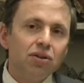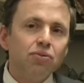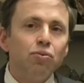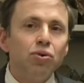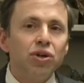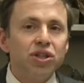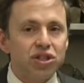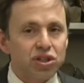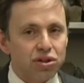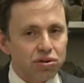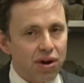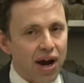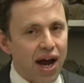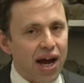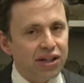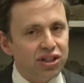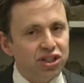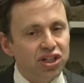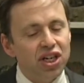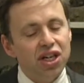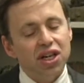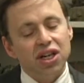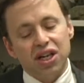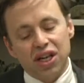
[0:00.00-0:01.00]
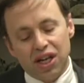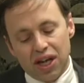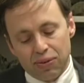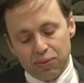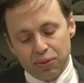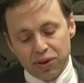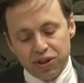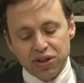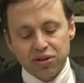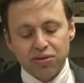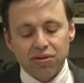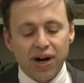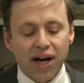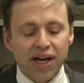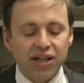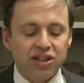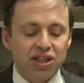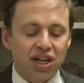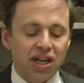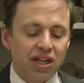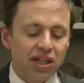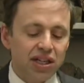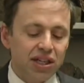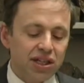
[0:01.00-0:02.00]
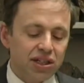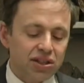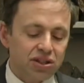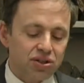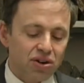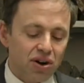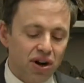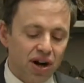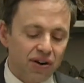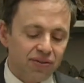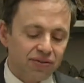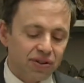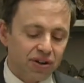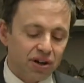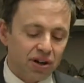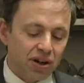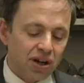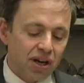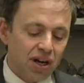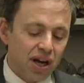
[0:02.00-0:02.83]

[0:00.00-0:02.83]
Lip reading: would scratch it. It would scratch anything softer.